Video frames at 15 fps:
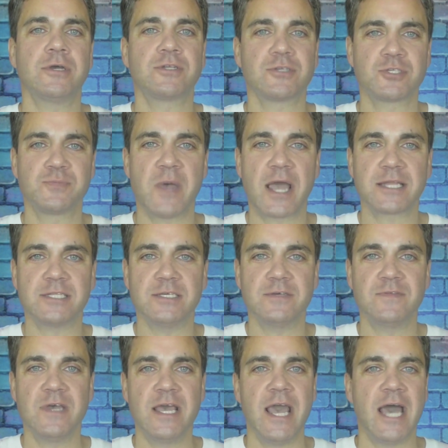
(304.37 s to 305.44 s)

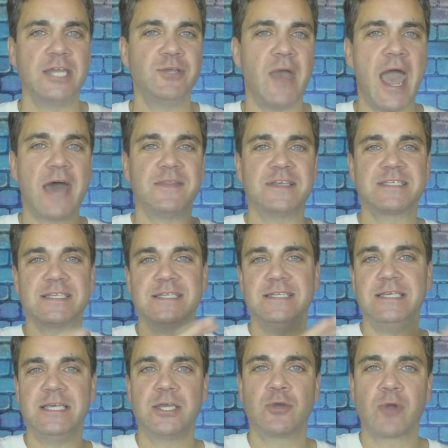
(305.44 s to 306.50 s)
introspective. And you add this
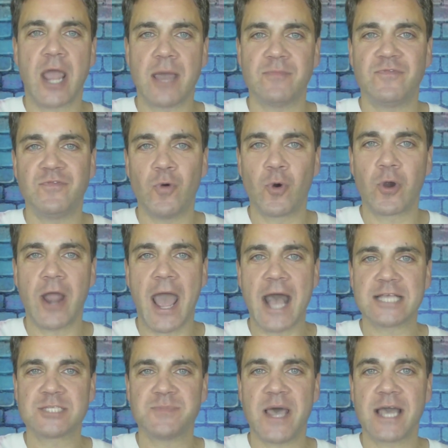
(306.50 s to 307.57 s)
Enneagram 4
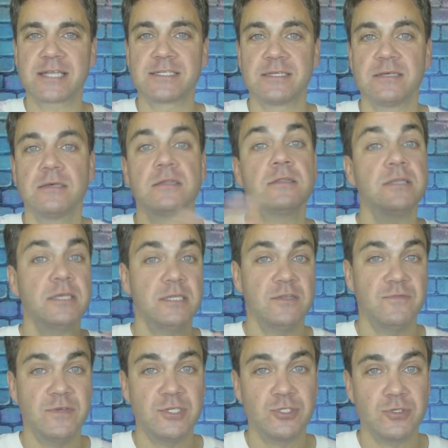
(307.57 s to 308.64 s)
aspect, the
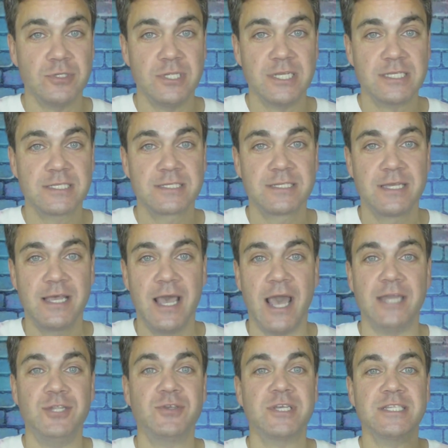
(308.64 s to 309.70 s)
individualist,
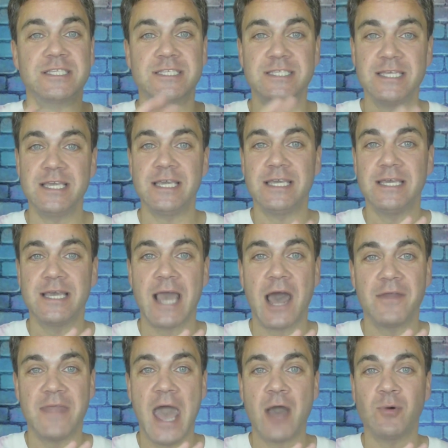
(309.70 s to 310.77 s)
and you can see
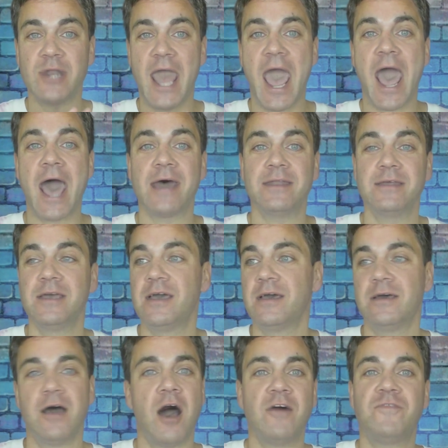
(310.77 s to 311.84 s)
how that would add
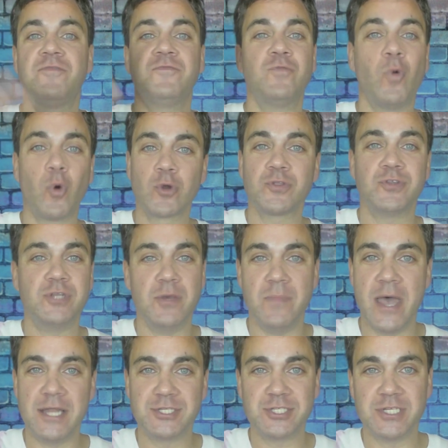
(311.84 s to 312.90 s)
a fourth
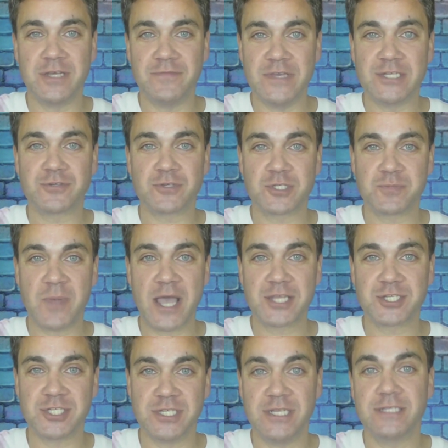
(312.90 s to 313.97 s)
dimension of
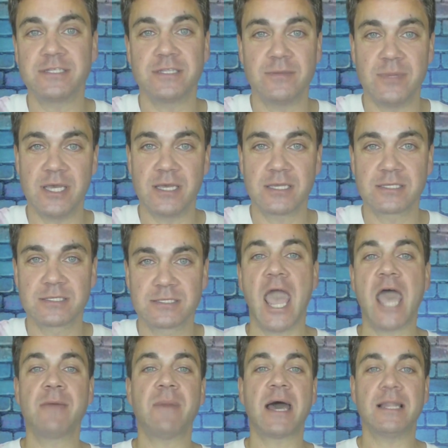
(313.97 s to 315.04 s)
introspection into the mix.
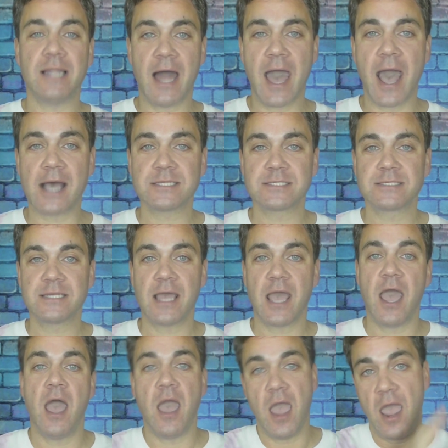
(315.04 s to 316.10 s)
And my last
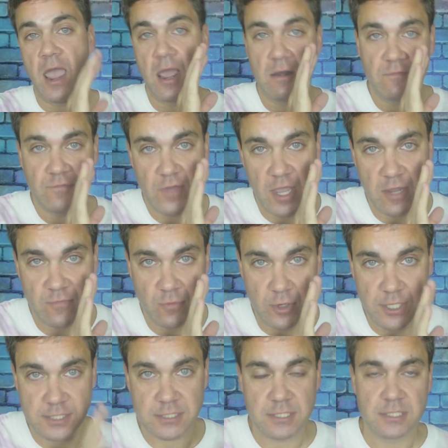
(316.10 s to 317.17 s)
and
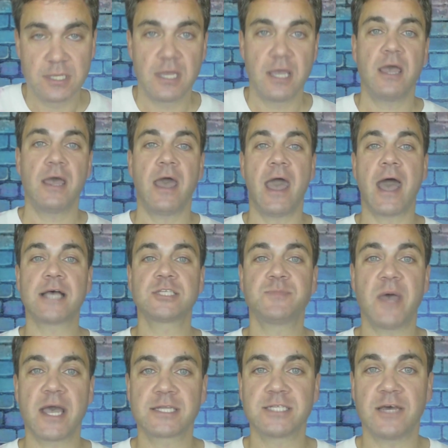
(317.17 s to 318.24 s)
favorite
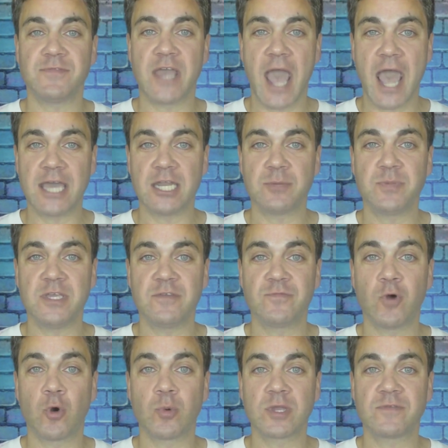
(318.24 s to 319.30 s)
aspect of the INFP
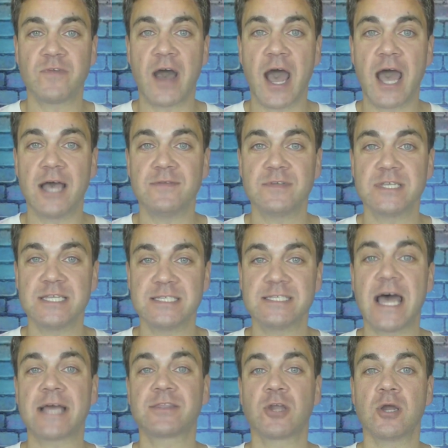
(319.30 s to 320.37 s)
4 Wing 5 is
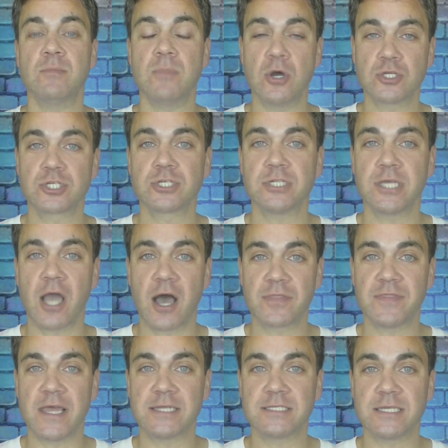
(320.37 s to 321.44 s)
that they're emotionally
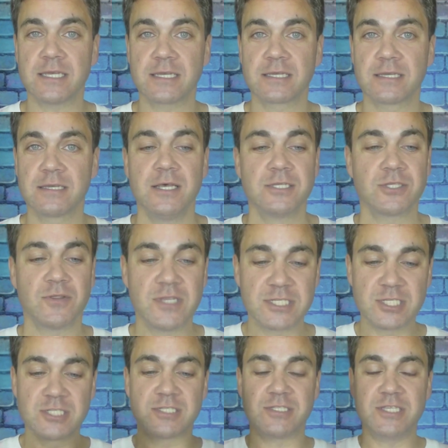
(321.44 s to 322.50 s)
authentic. So this
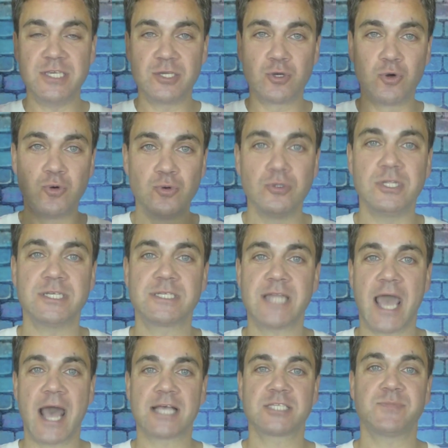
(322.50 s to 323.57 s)
is the coolest
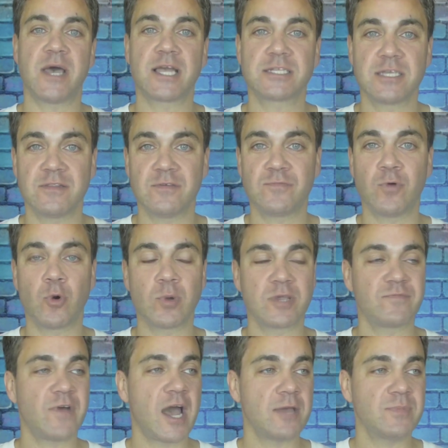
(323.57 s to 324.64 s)
aspect of the 4 Wing
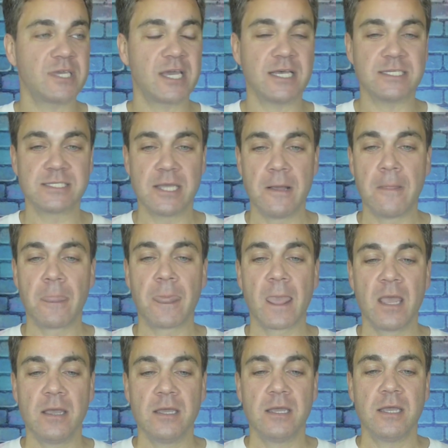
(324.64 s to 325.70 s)
5 because
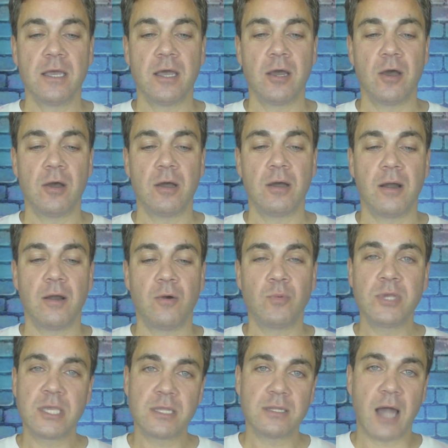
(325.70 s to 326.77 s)

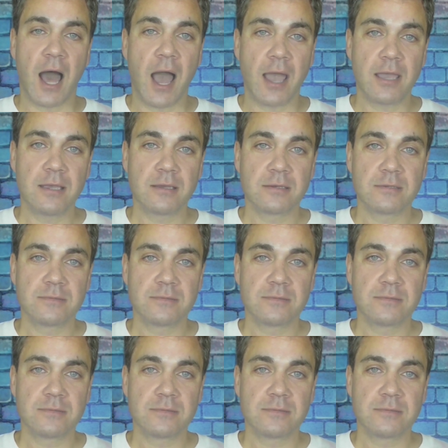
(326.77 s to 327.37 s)
we can lie.